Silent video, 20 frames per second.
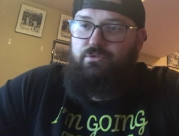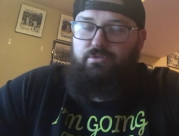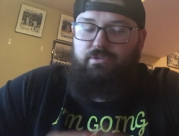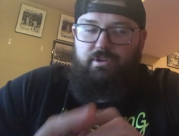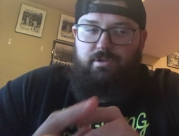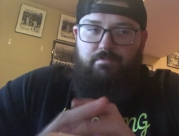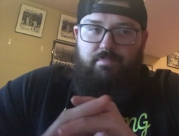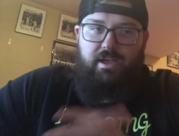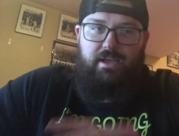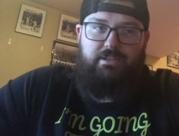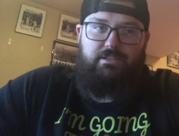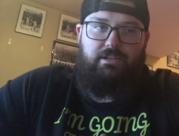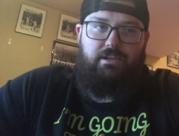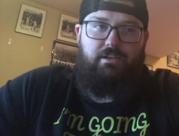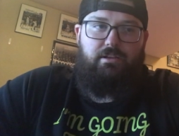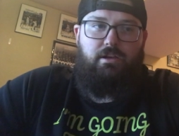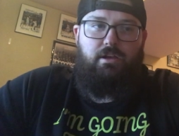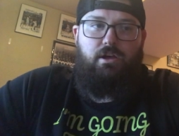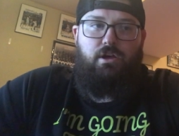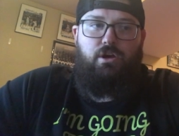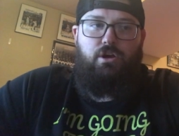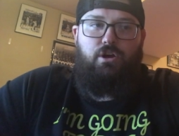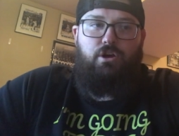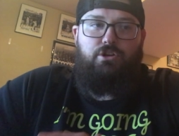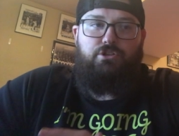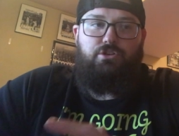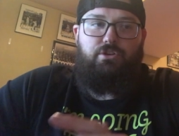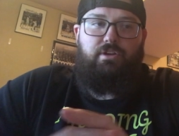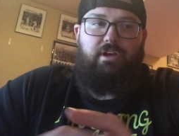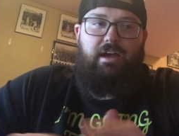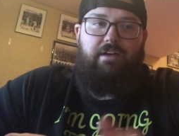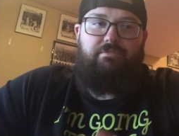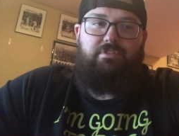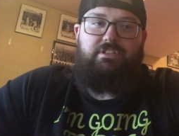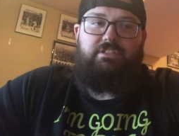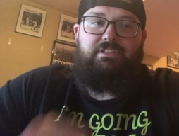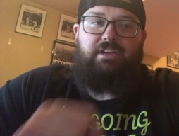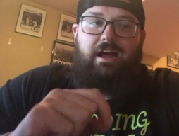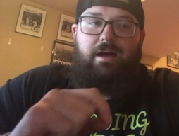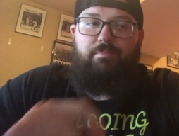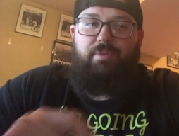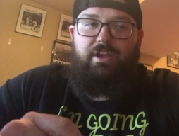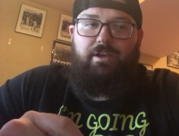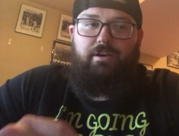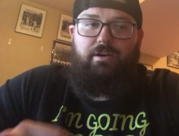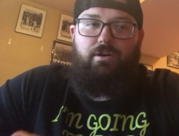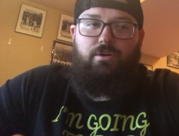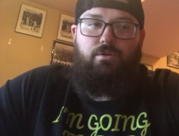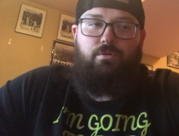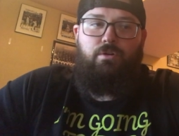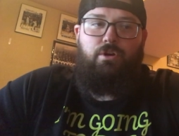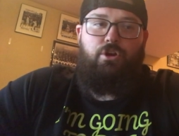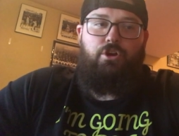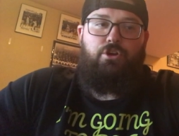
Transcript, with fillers: amazing. So you have Intomico,